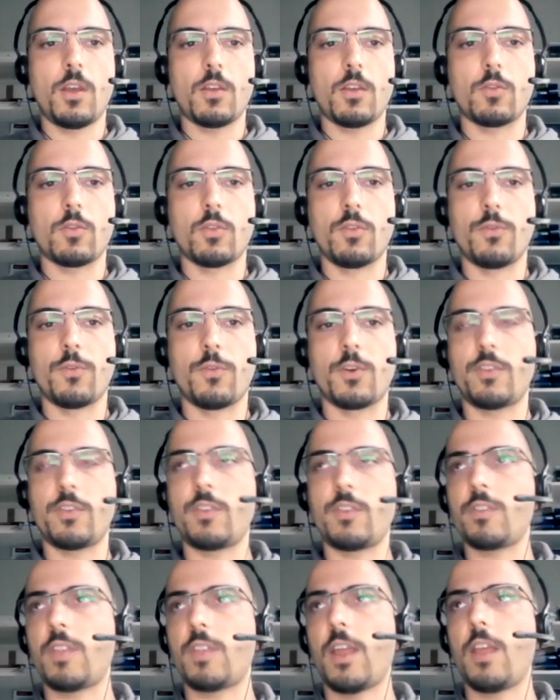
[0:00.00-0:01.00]
So the
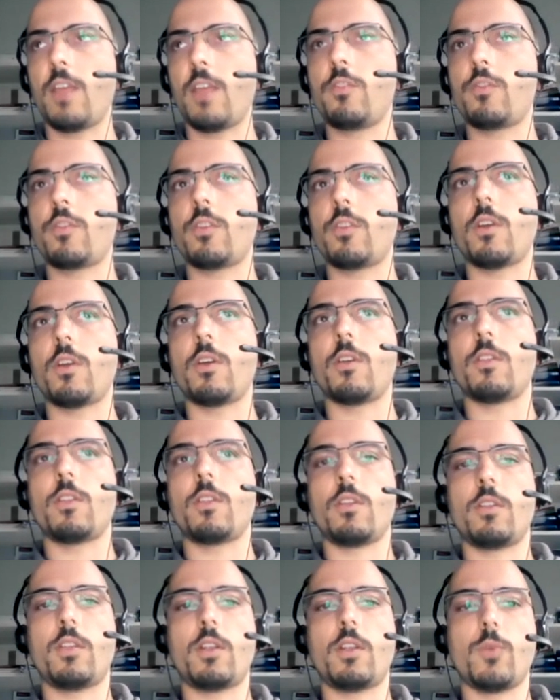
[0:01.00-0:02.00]
first stage
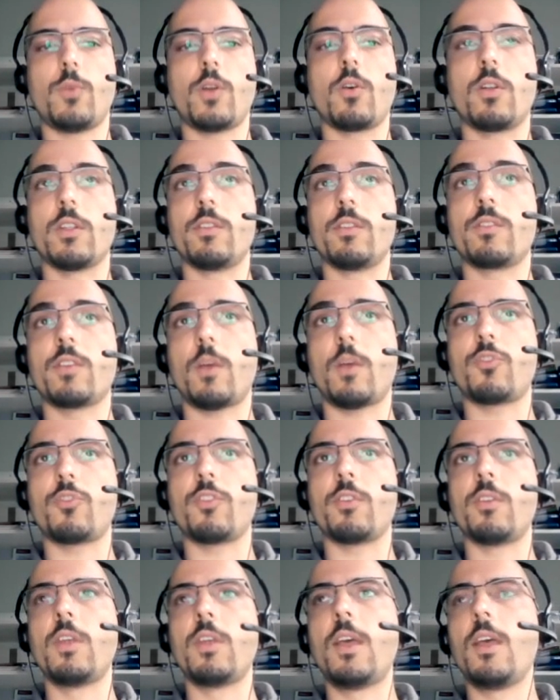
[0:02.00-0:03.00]
that we call
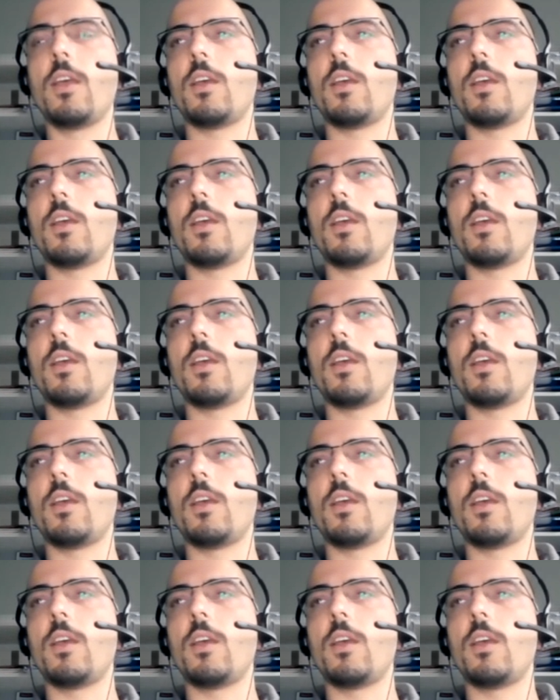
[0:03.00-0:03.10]
inception